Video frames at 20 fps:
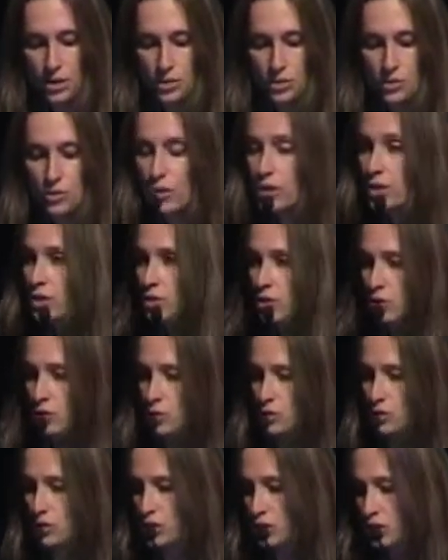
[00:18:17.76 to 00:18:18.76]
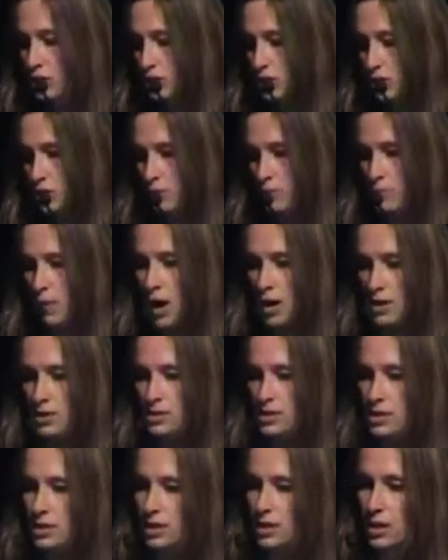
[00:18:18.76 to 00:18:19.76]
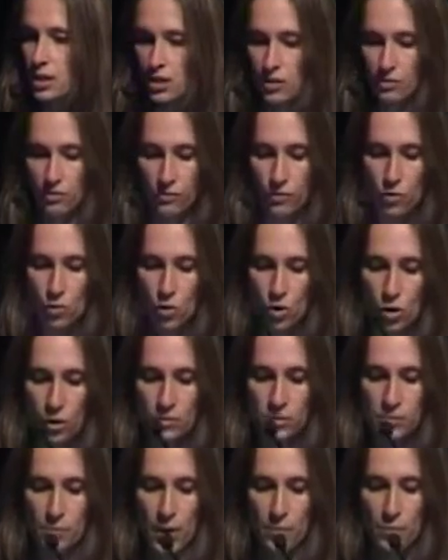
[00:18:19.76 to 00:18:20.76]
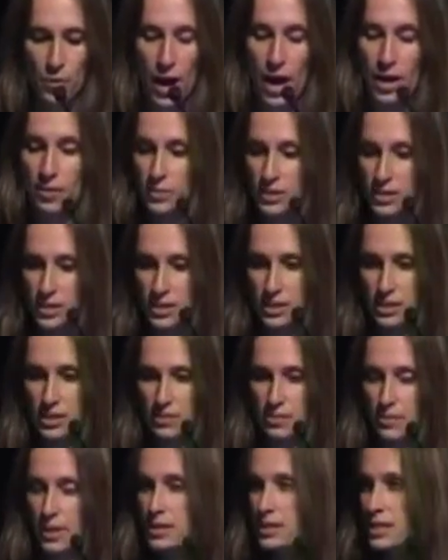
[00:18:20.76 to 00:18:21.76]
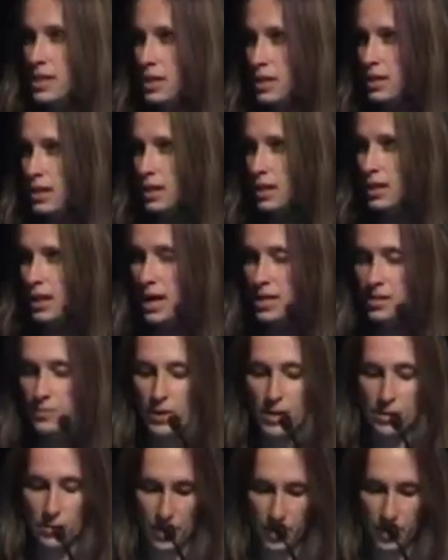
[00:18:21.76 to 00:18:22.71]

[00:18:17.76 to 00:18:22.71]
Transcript: So in conclusion, policy informed by pragmatism and data has many